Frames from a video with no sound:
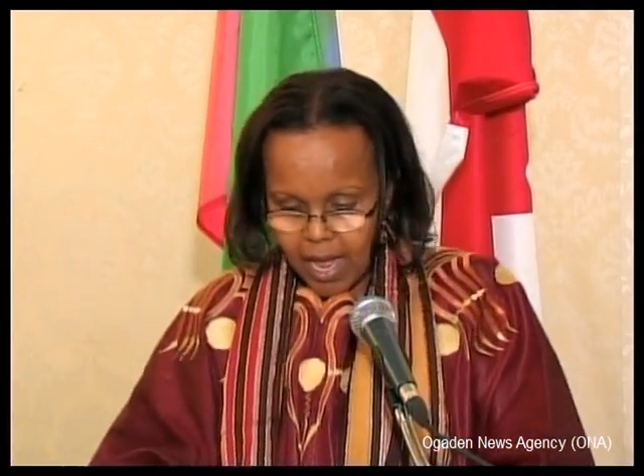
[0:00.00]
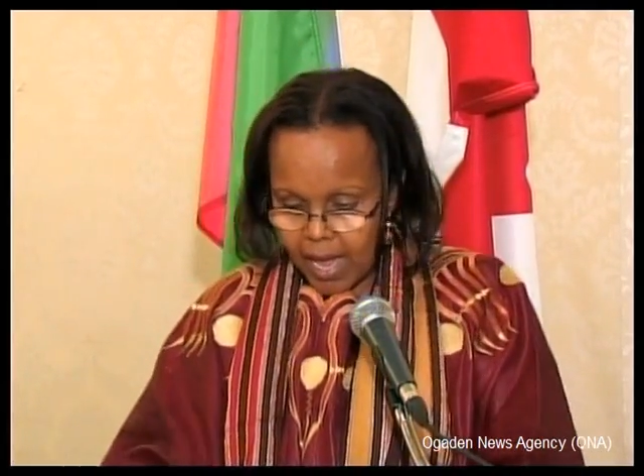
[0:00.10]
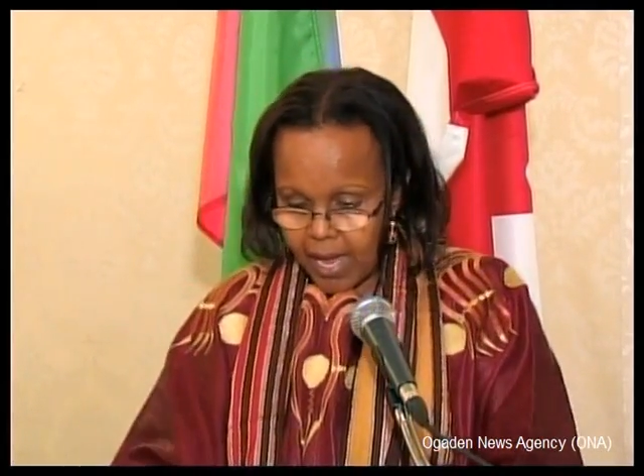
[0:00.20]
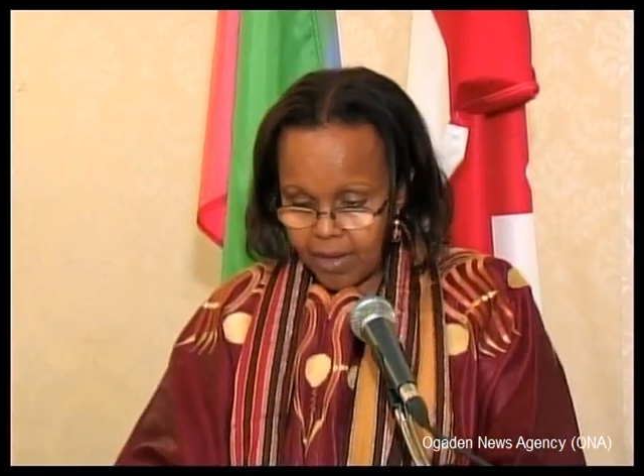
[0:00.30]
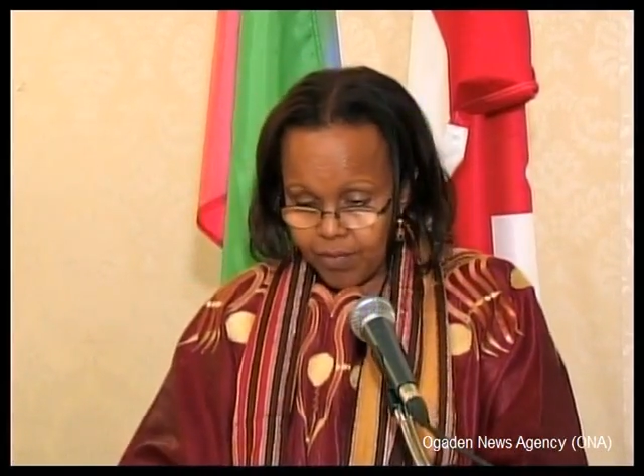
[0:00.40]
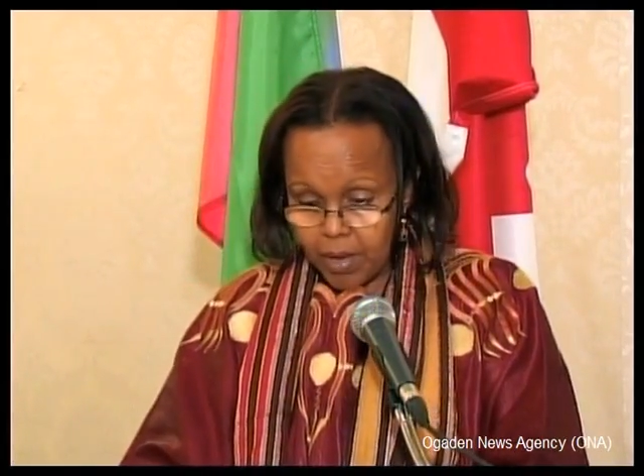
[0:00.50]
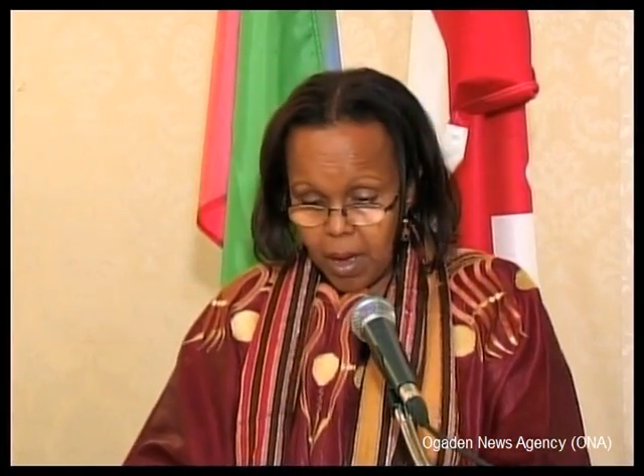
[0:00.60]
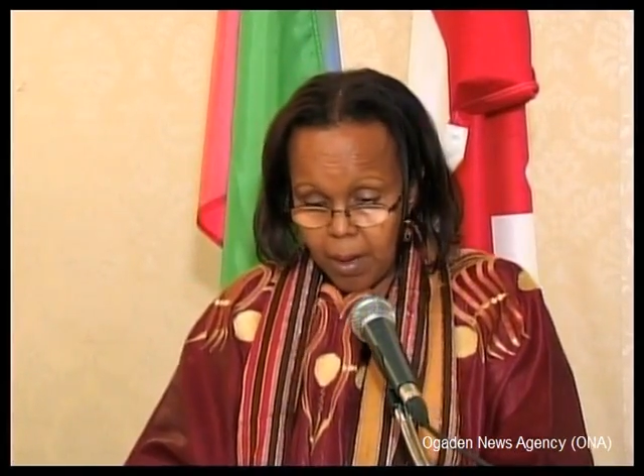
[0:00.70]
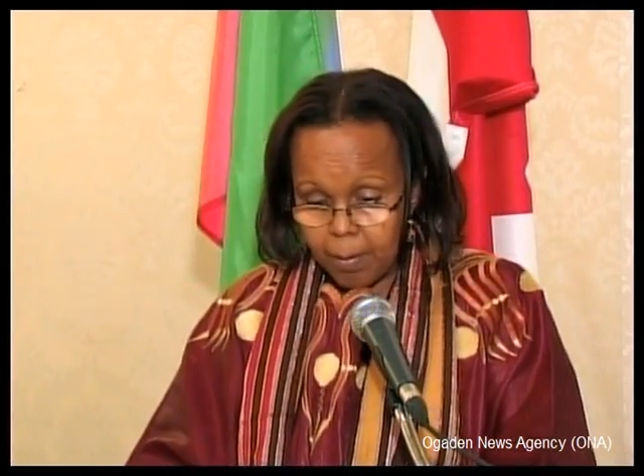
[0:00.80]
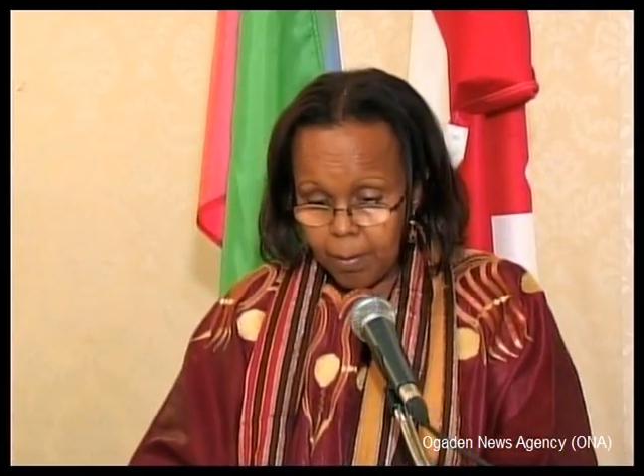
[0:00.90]
I have
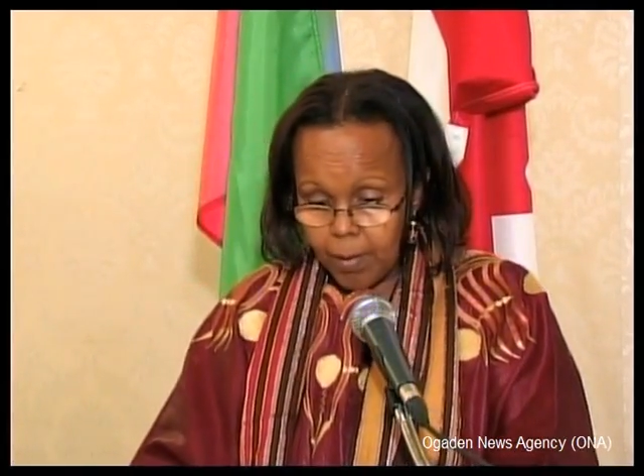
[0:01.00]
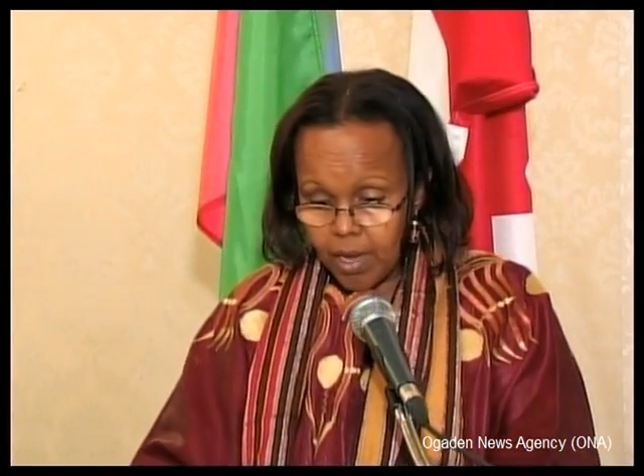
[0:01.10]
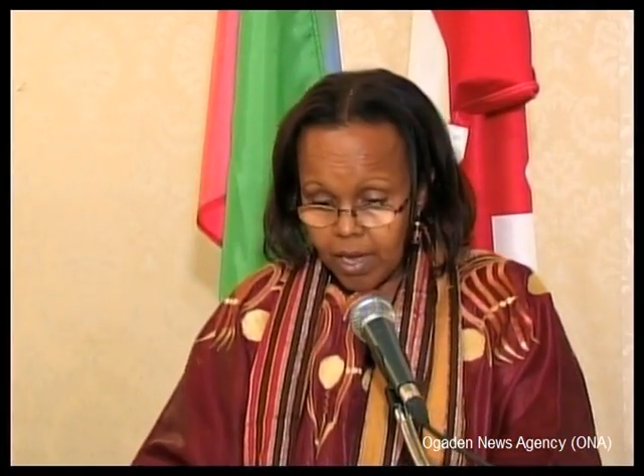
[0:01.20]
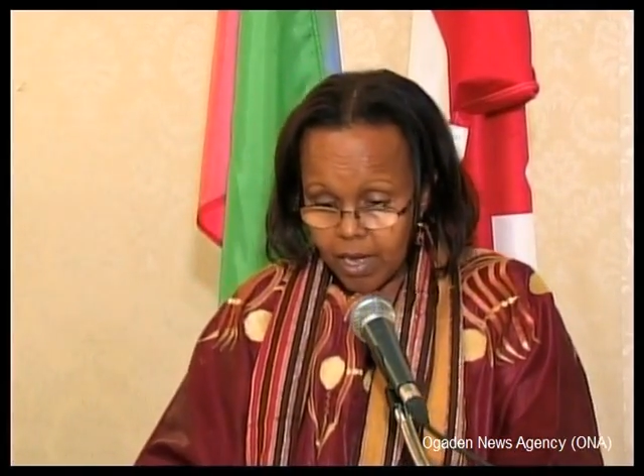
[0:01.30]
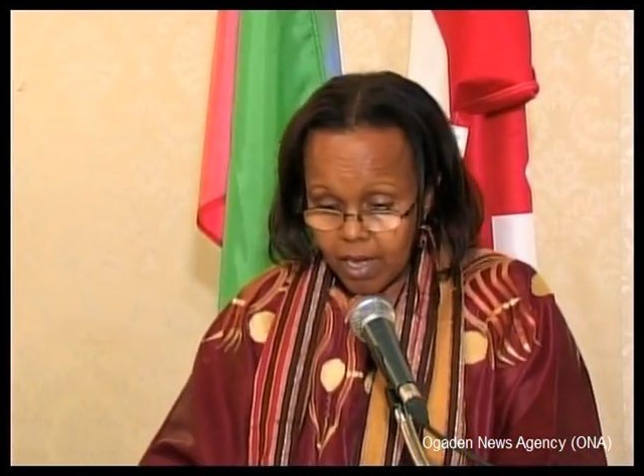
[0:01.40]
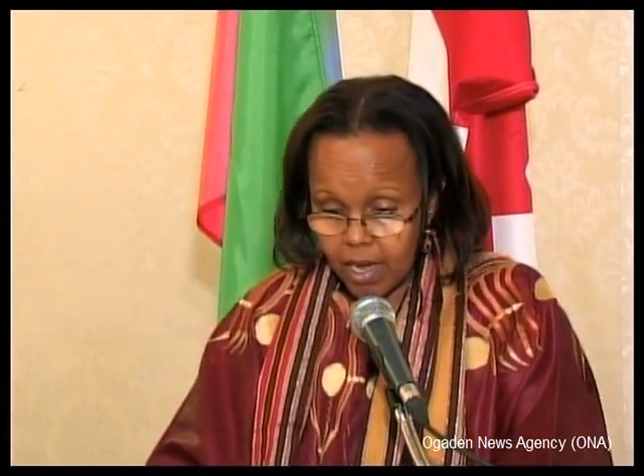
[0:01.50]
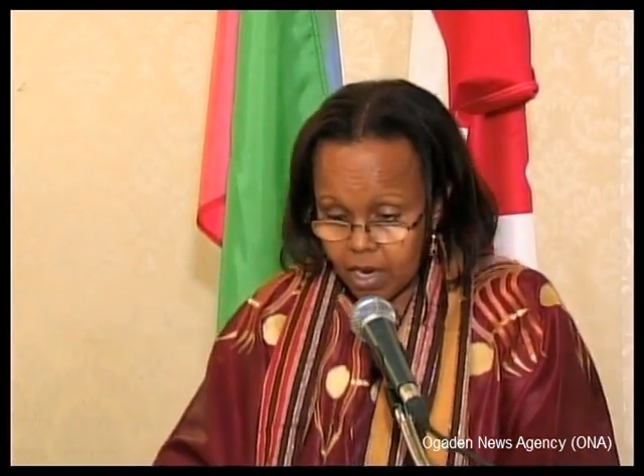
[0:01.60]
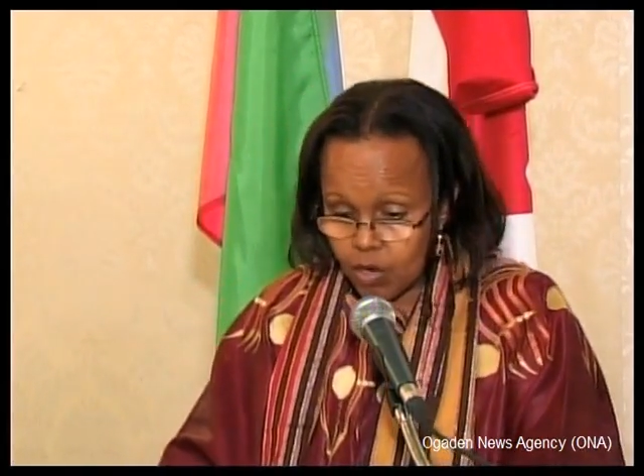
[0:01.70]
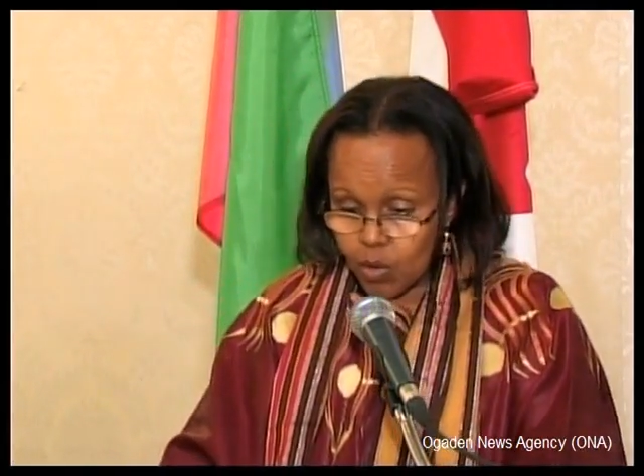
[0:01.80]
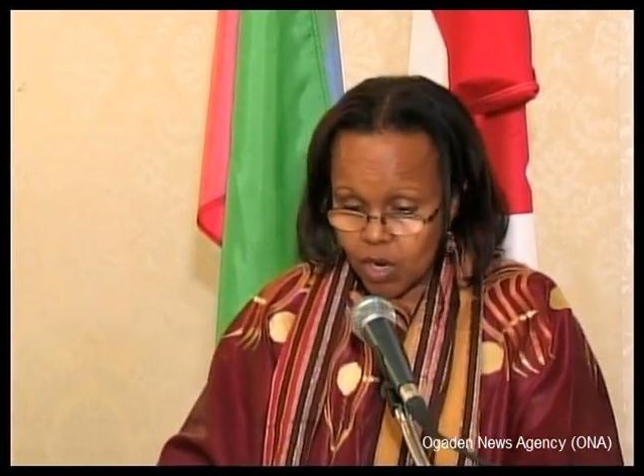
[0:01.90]
come
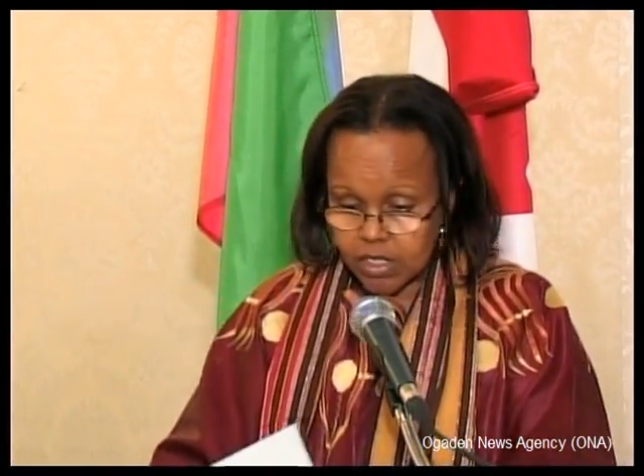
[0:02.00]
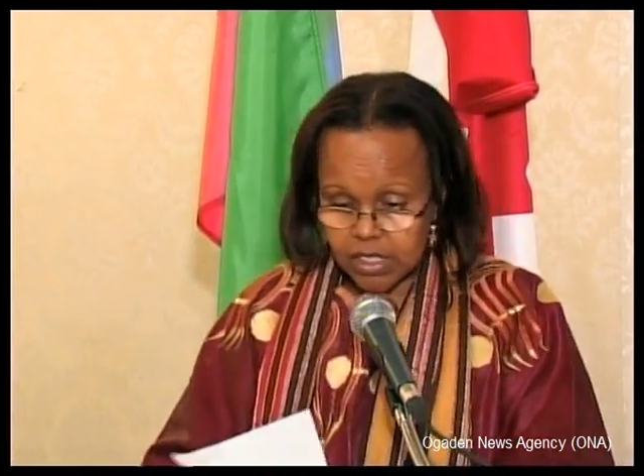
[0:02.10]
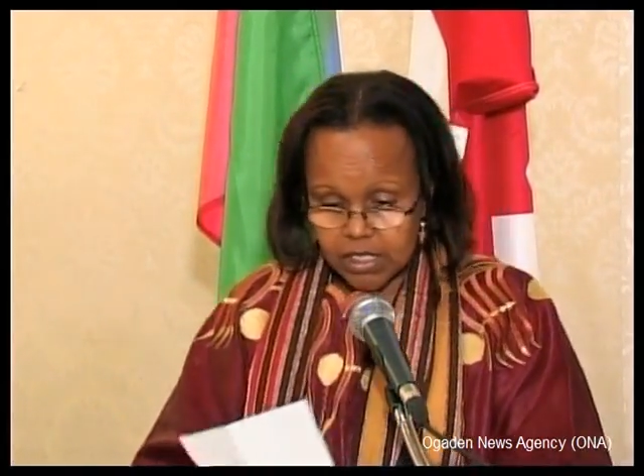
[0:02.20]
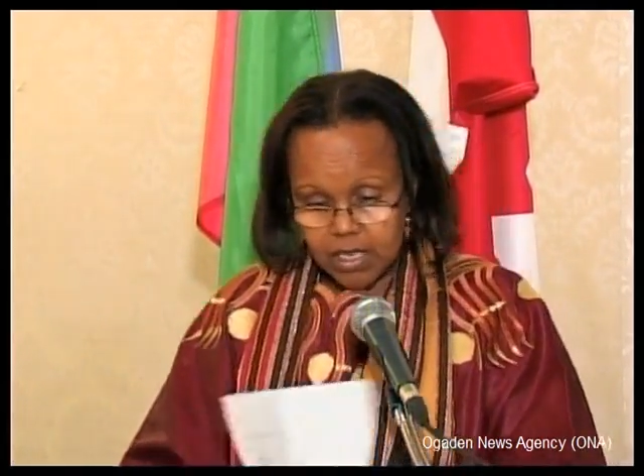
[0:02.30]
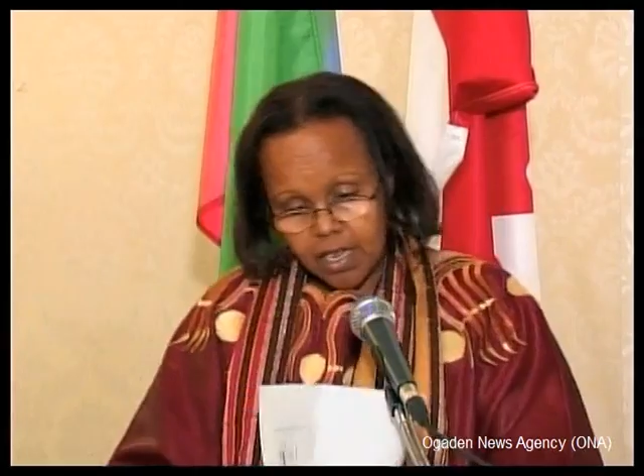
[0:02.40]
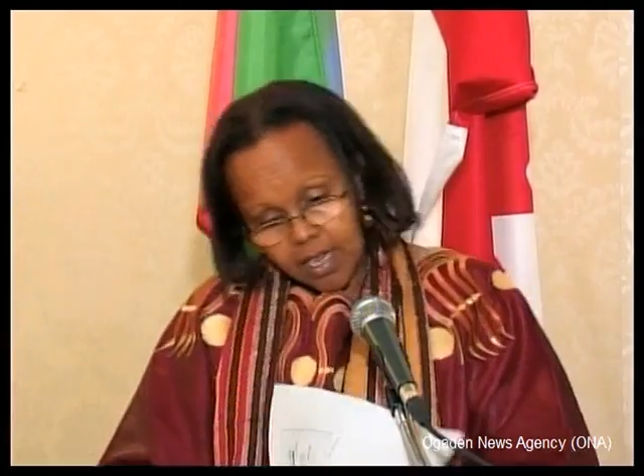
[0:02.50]
across